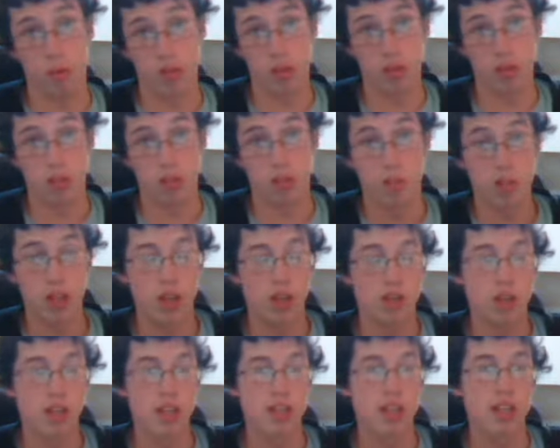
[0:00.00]
Potter, to be
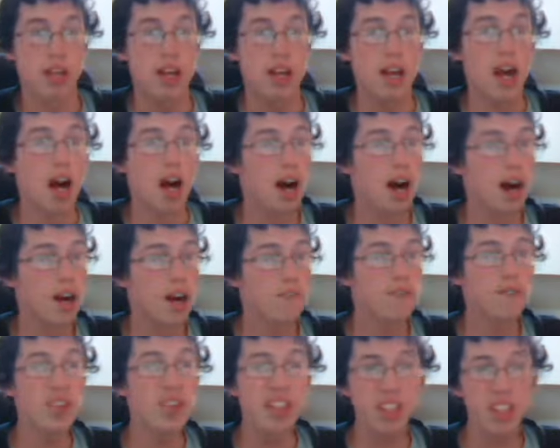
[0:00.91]
honest. I
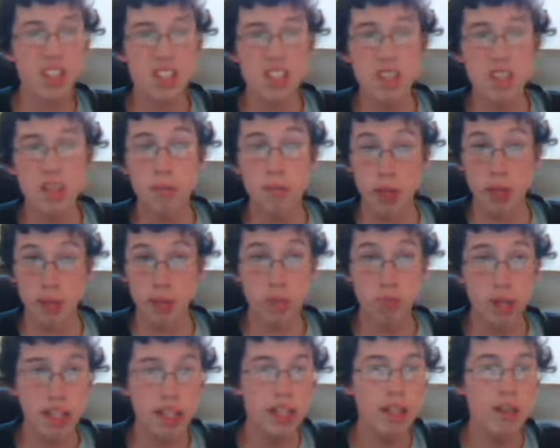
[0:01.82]
feel it's going to be
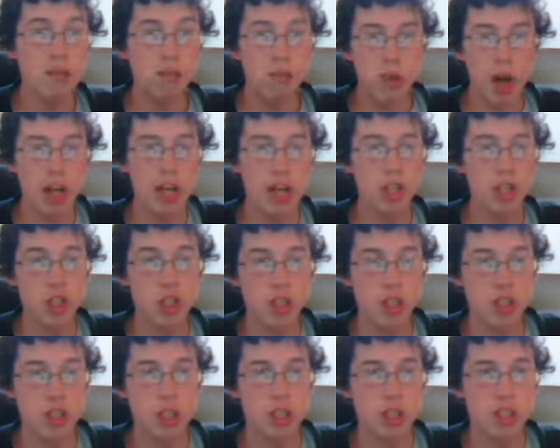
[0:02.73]
really rushed,
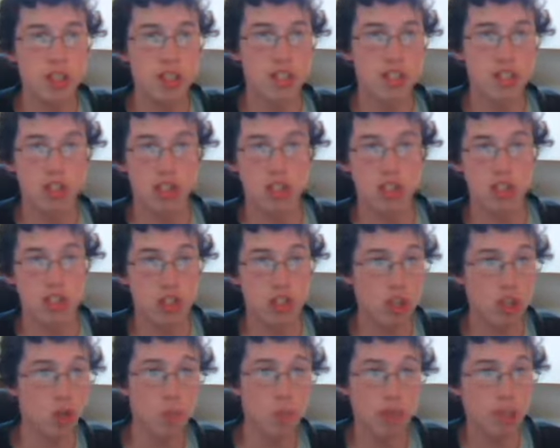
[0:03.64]
because there's
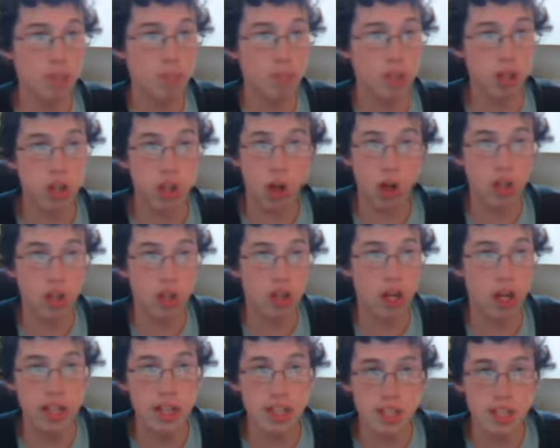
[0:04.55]
too many plot
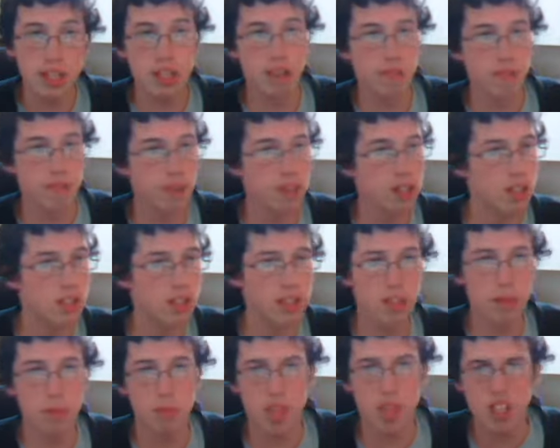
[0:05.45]
lines, and I think it's
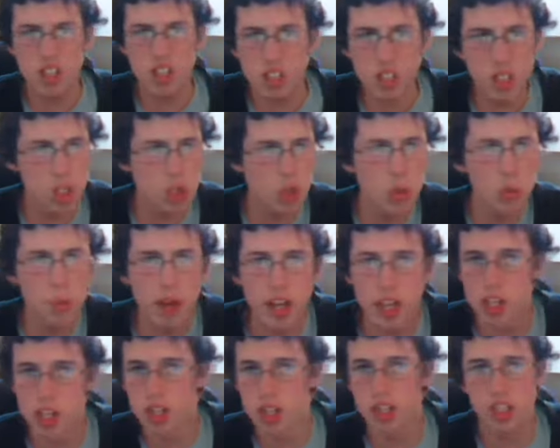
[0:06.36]
going to be too
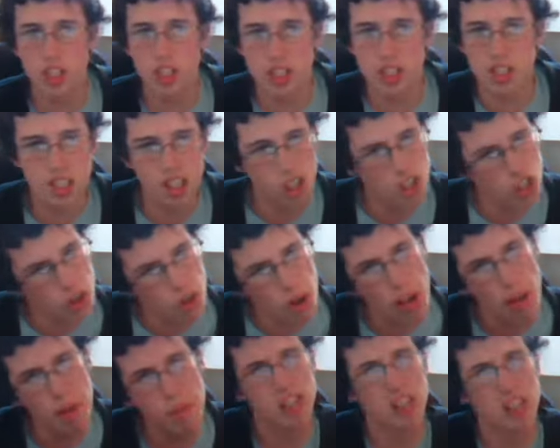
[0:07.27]
much to just
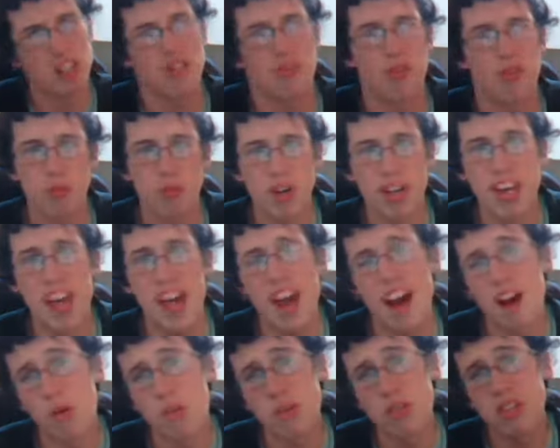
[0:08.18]
cram into 3
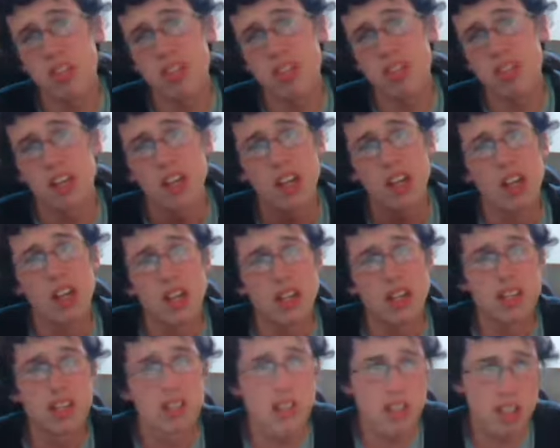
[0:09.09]
hours.
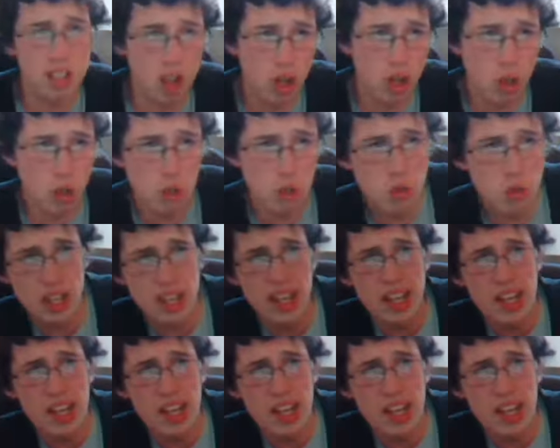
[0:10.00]
So,